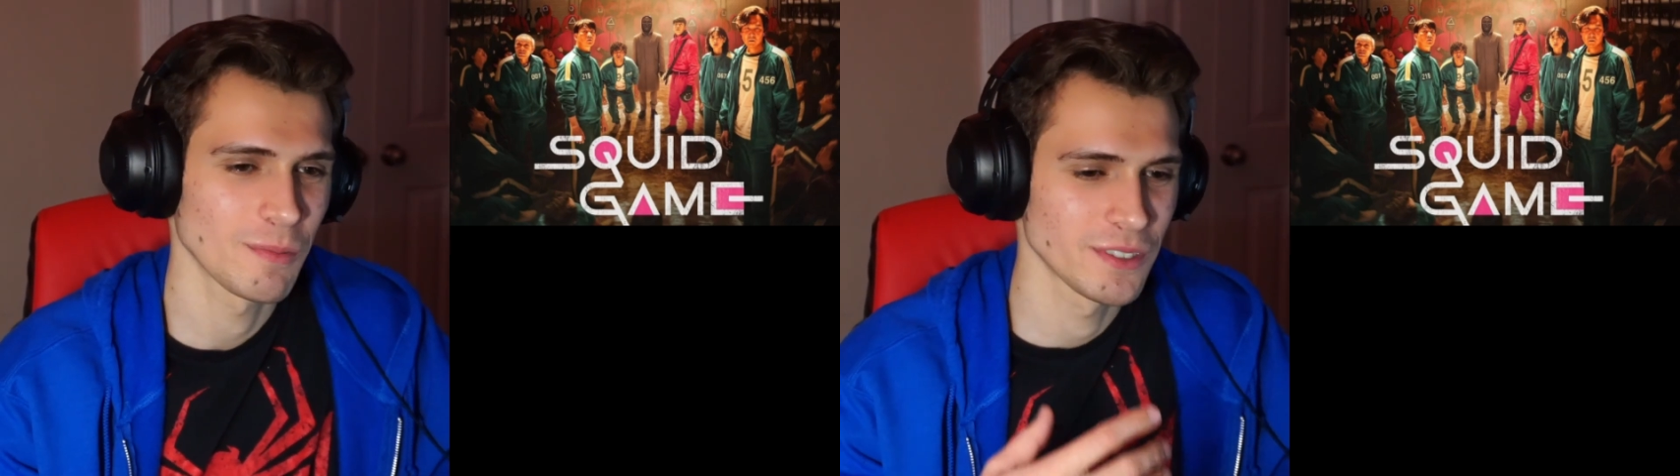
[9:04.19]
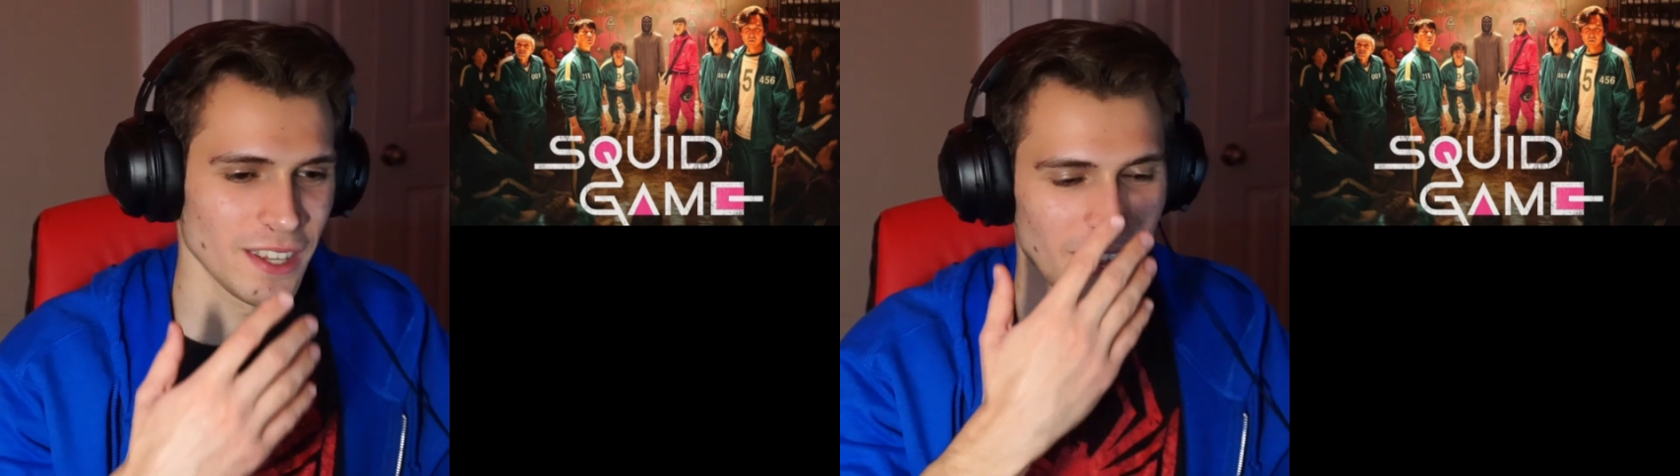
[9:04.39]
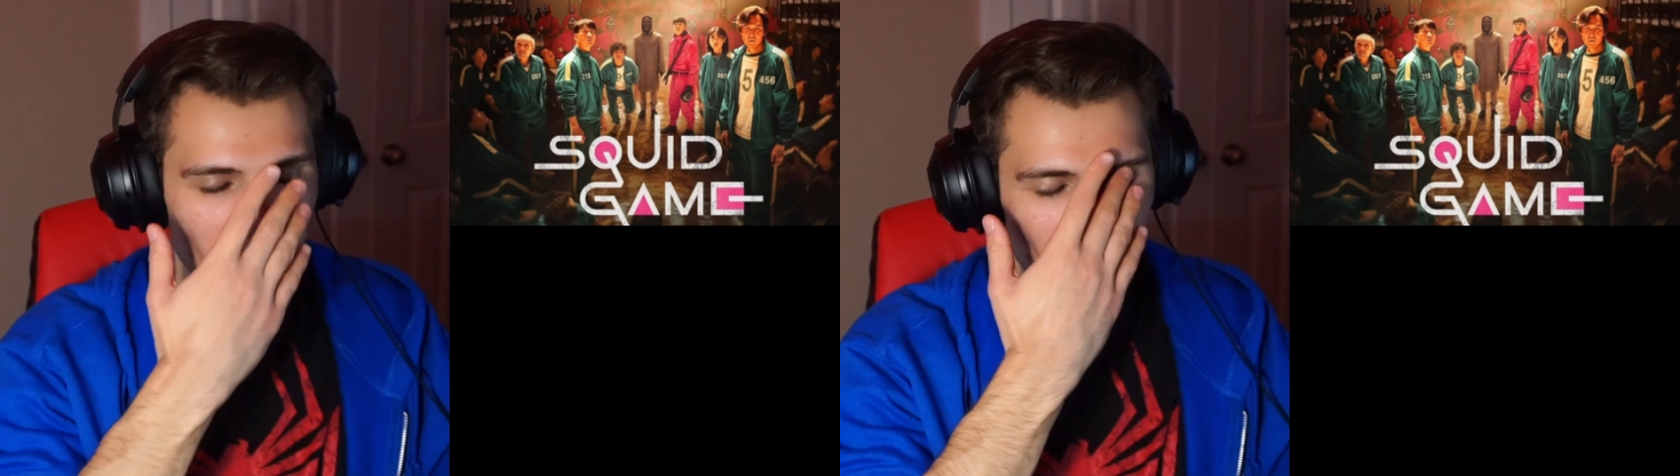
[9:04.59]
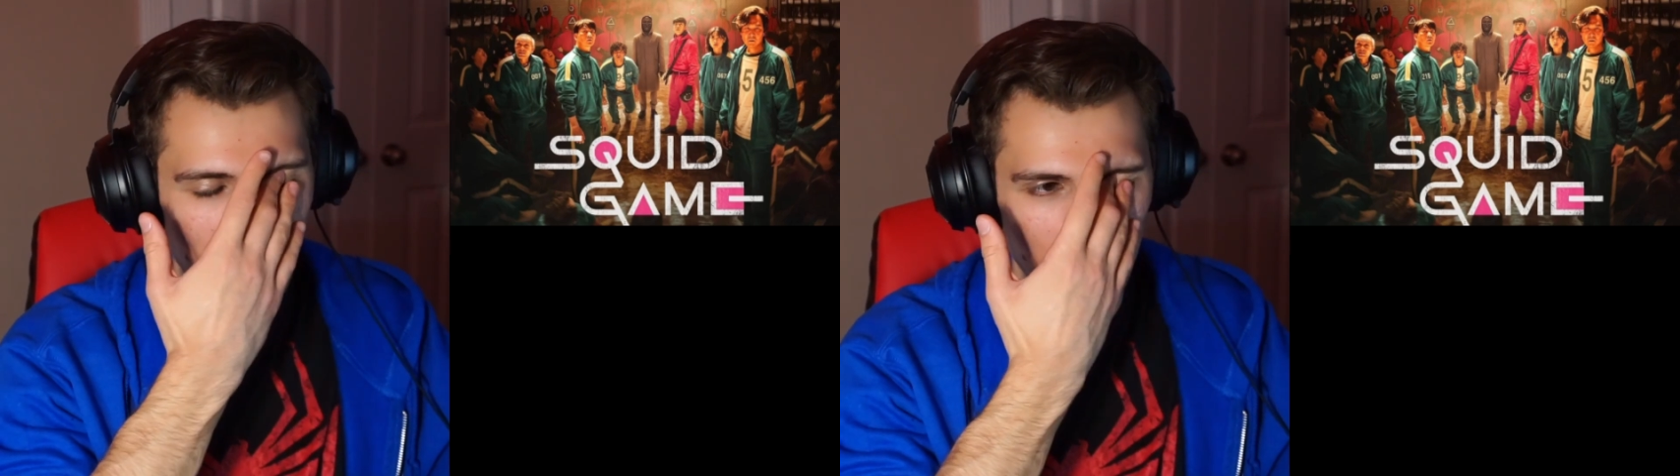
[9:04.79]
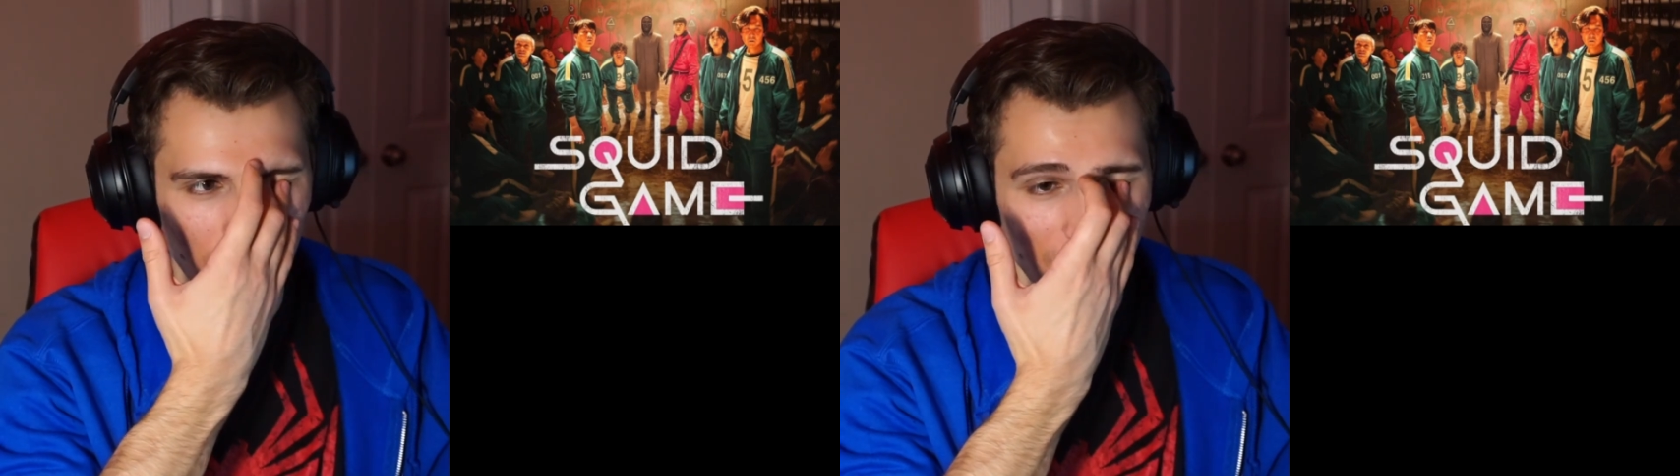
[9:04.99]
someone's gonna get
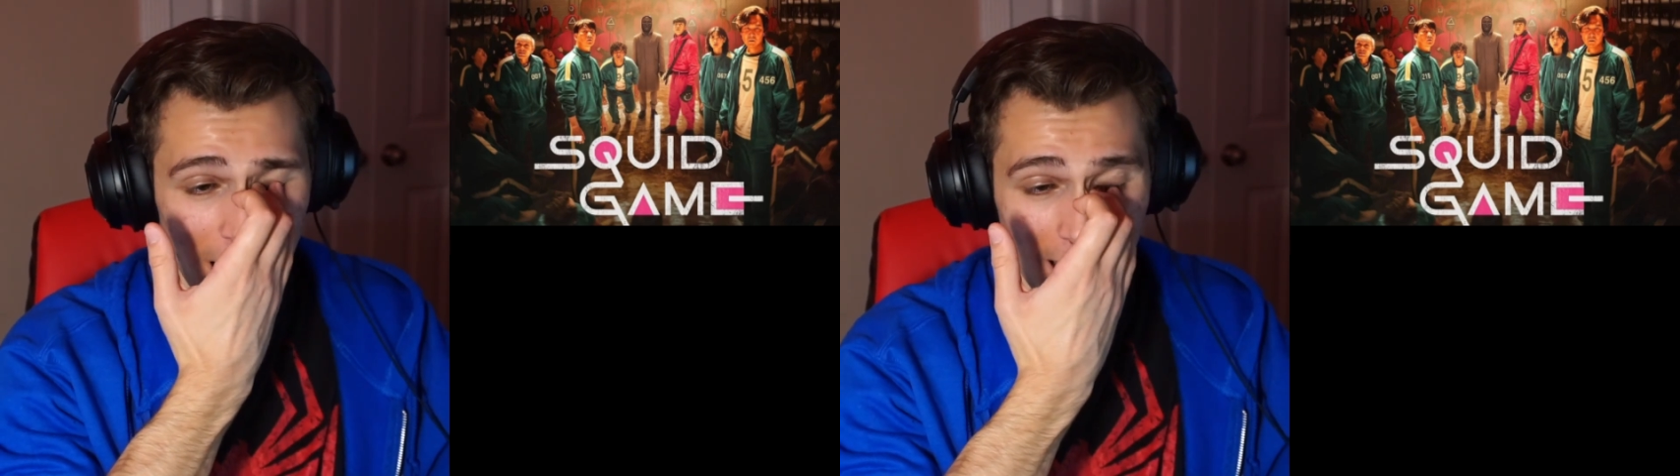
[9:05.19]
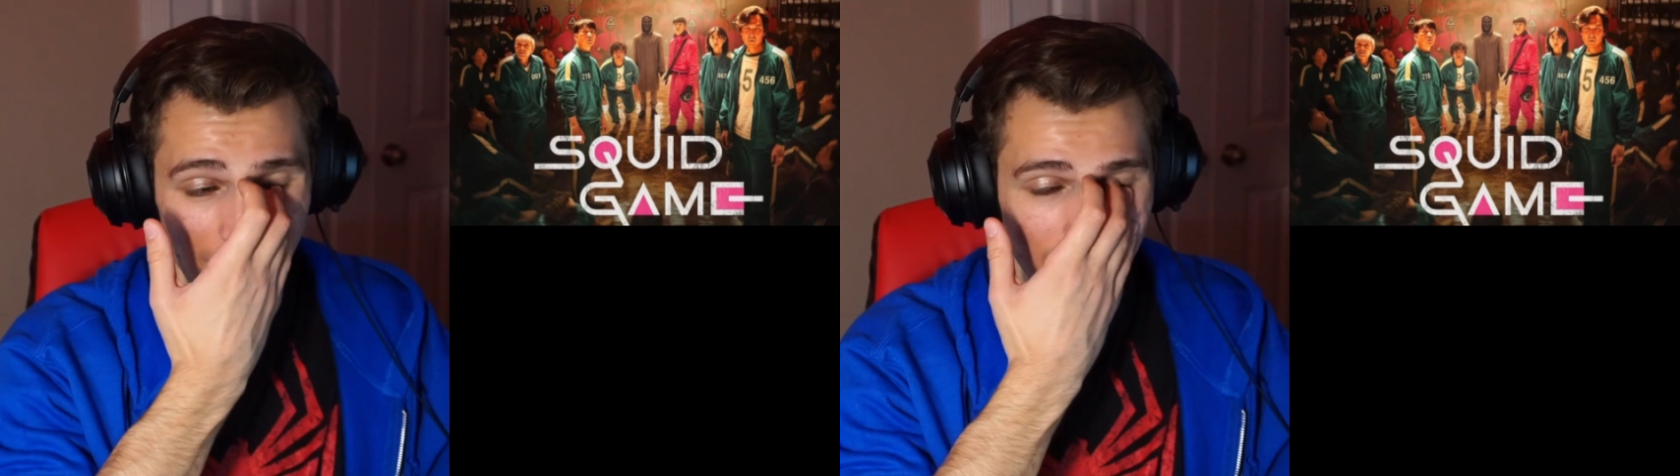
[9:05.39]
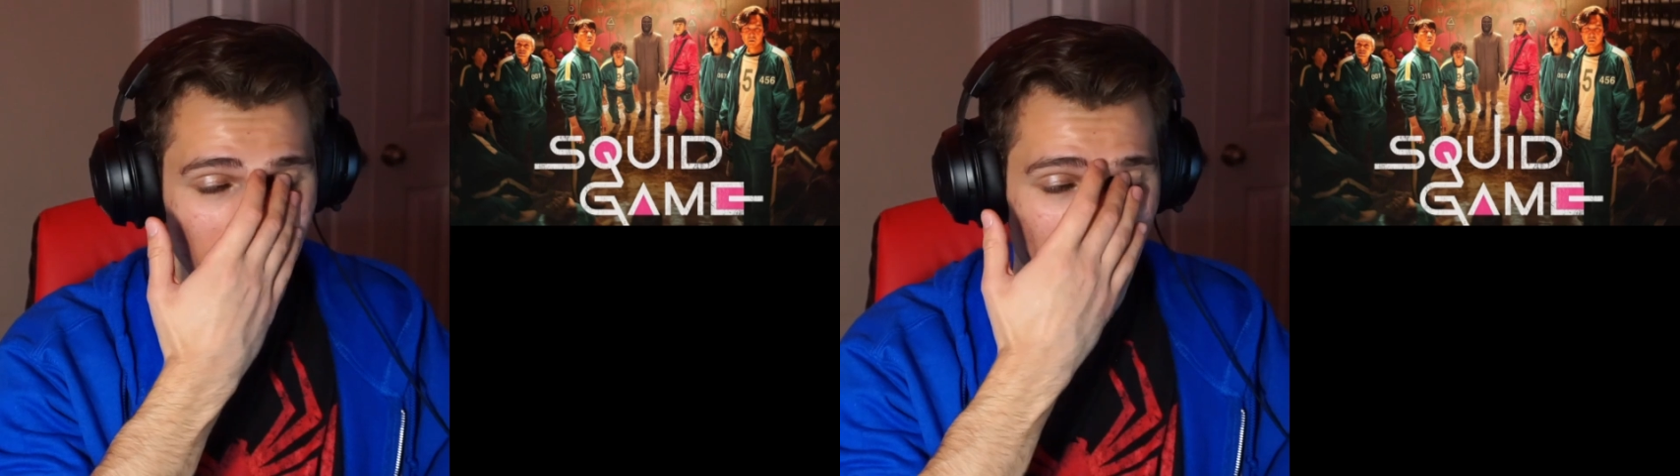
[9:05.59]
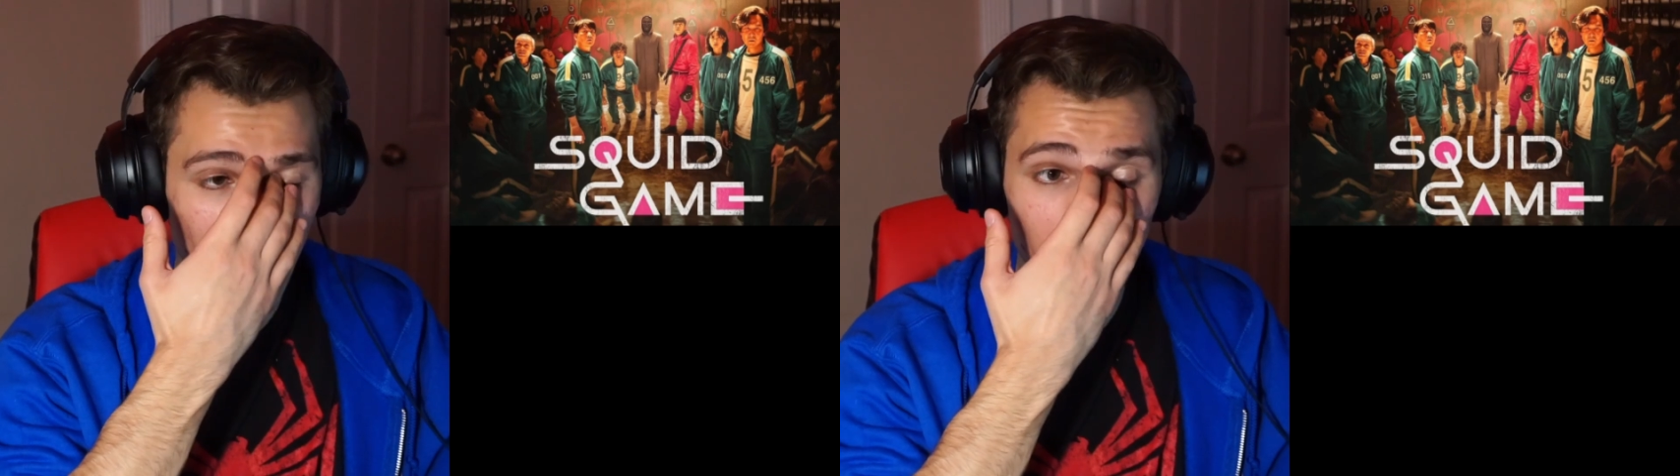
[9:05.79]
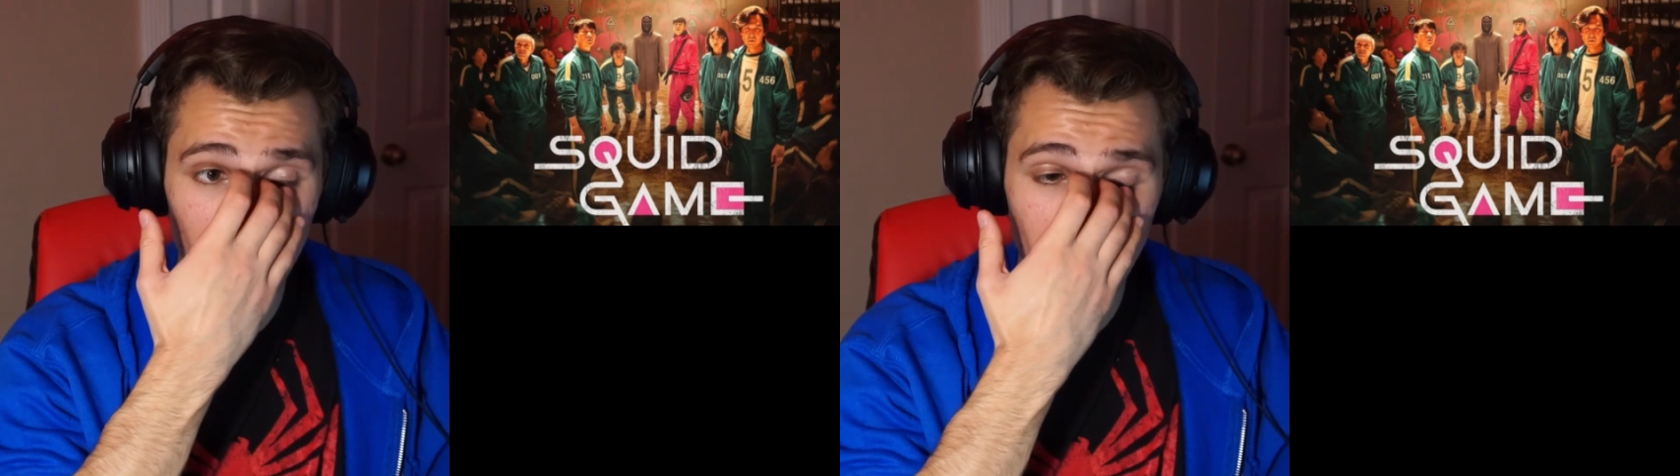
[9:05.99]
hurt, but not like
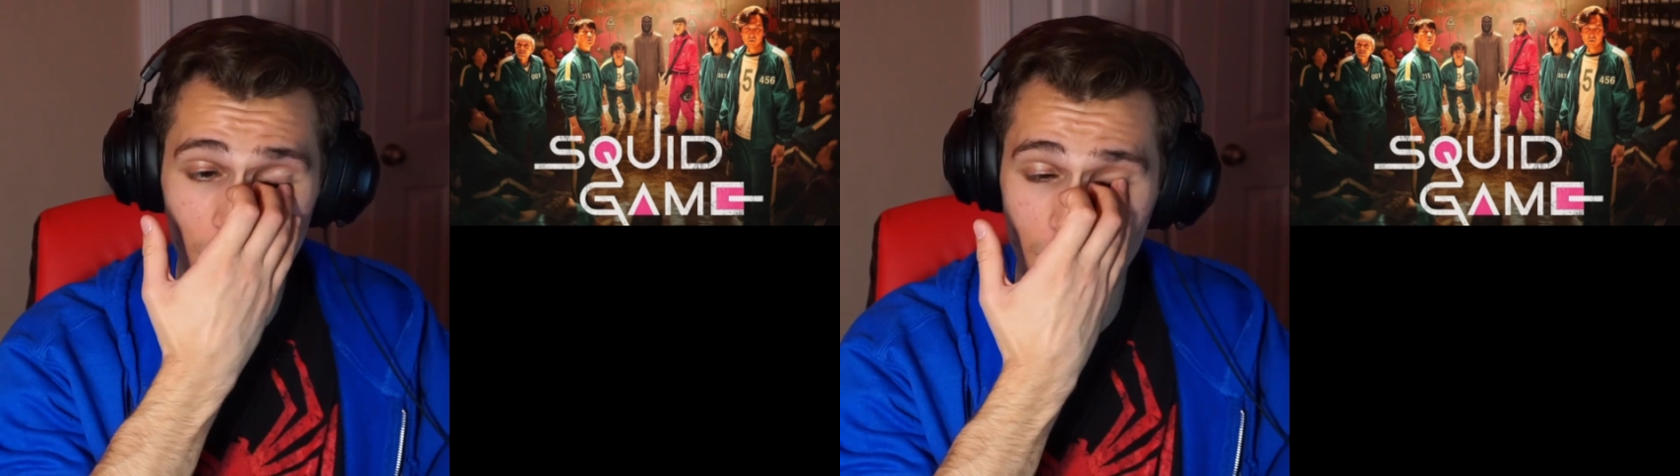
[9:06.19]
that.